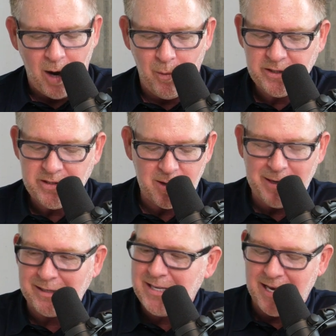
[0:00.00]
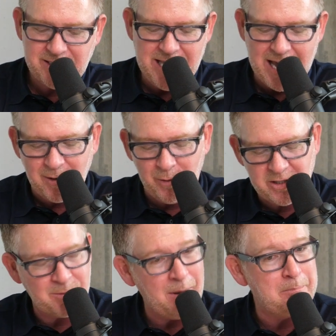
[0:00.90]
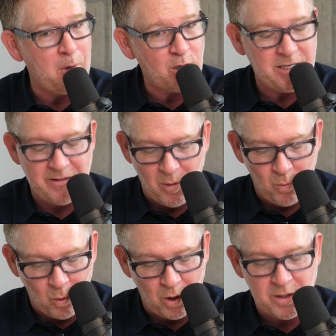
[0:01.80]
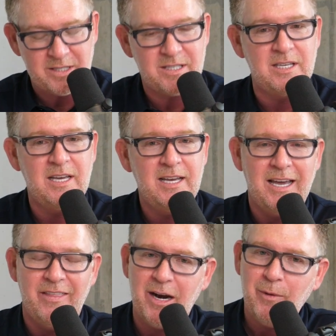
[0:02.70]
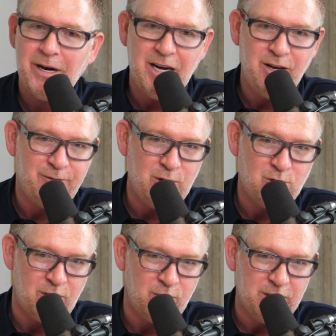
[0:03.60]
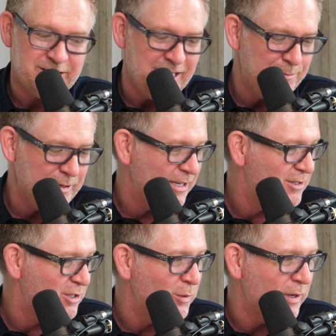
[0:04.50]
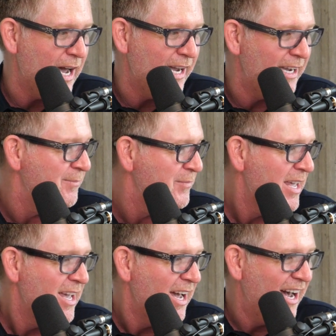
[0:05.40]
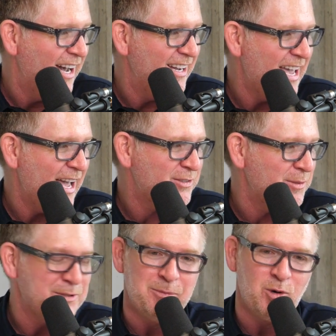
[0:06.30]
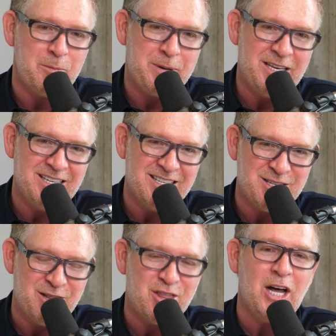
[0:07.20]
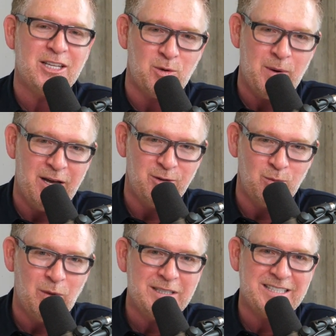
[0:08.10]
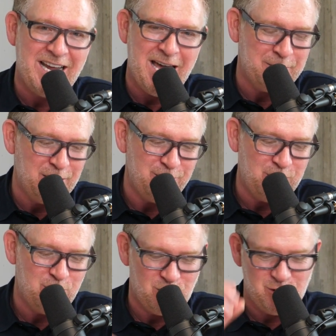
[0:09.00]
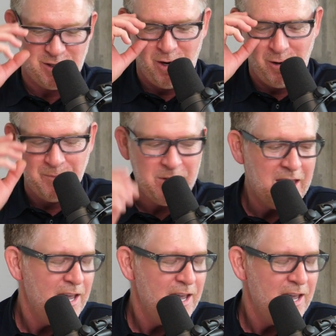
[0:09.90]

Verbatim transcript: I want to talk about tech stack. I want to talk about marketing that works. And then I want to get into the future of real estate because you and I uh, have some similar opinions and thoughts around what's going to happen in the future. So,